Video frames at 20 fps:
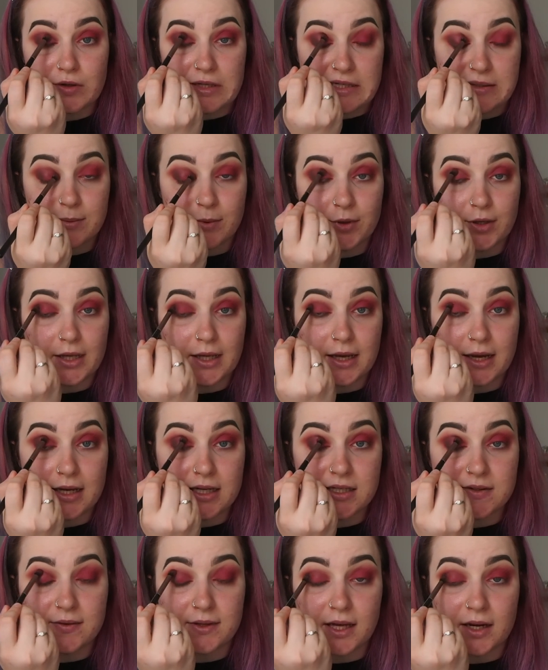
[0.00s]
smoky
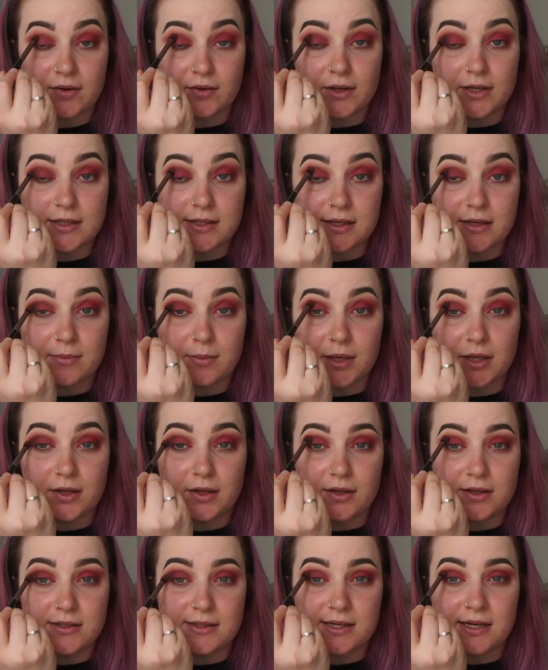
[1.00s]
eyes for that reason,
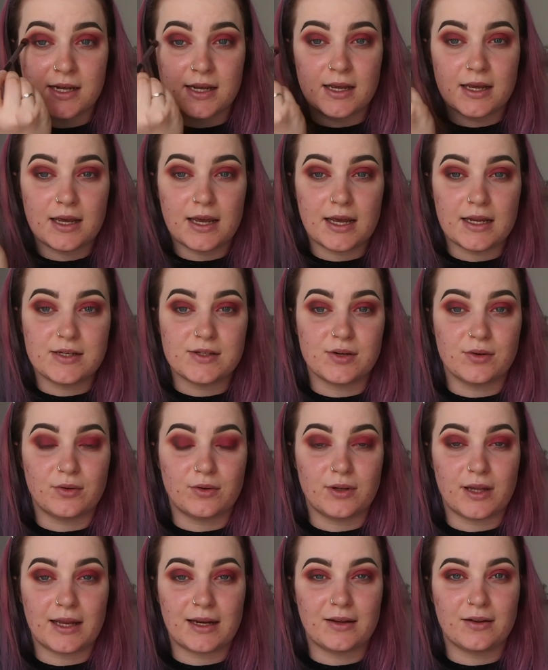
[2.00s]
because it's all
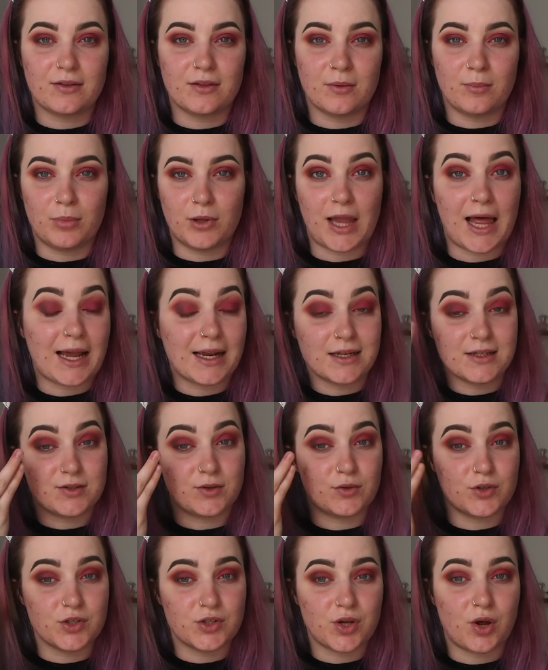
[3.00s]
like the black is
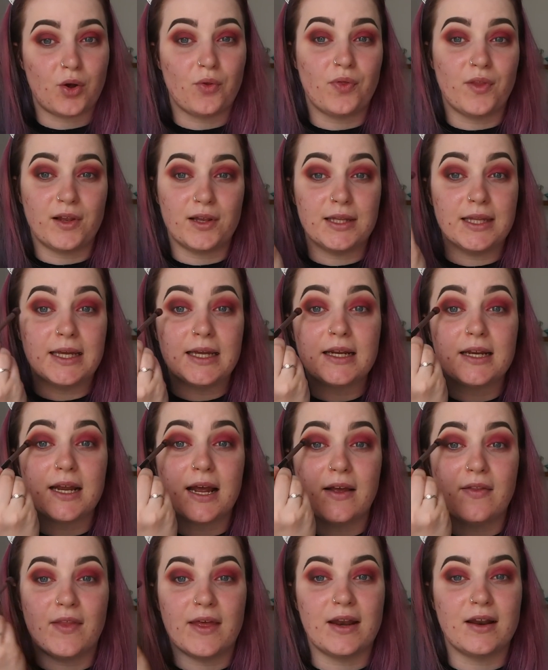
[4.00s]
all just on the lid
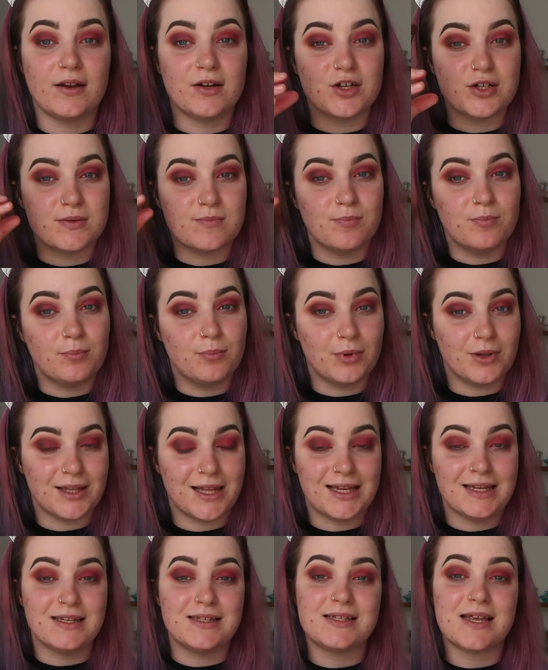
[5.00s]
and then it just
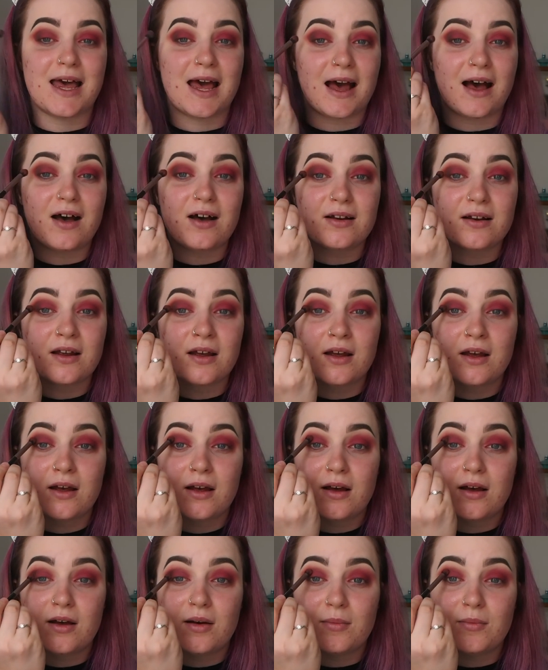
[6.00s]
blends out.
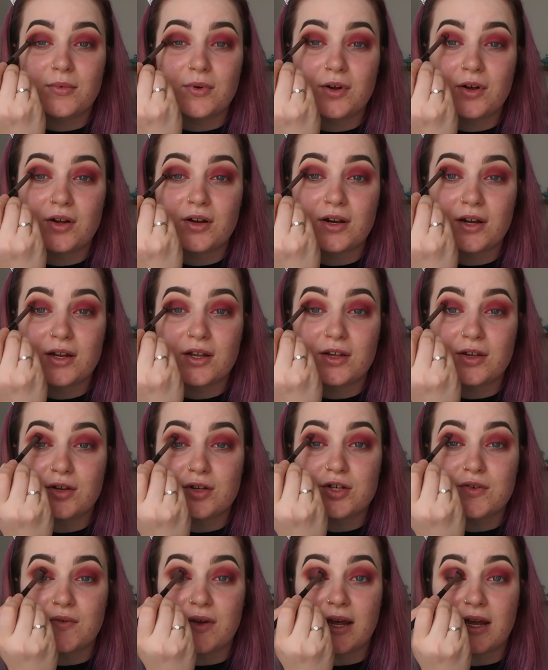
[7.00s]
Not a
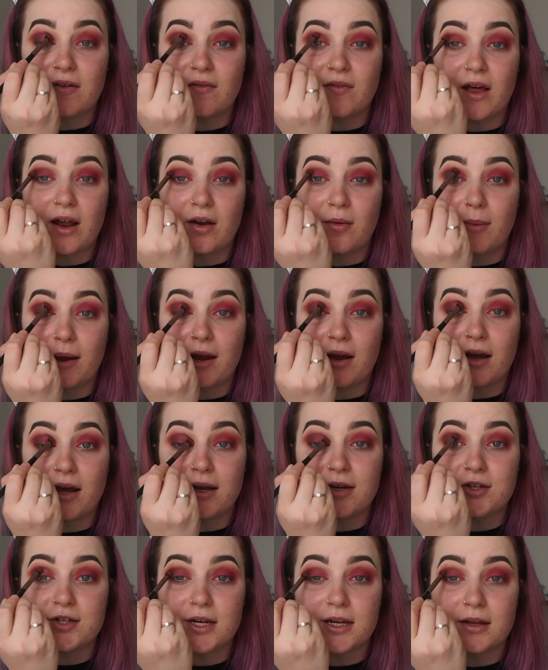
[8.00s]
huge fan of that on my eye
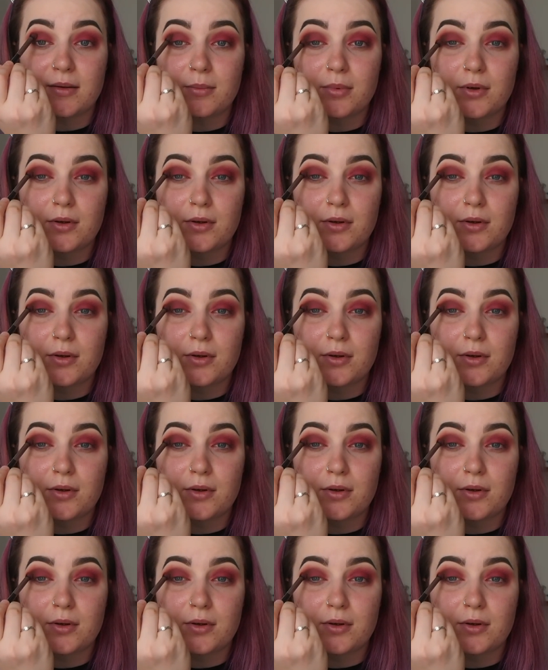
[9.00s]
shape.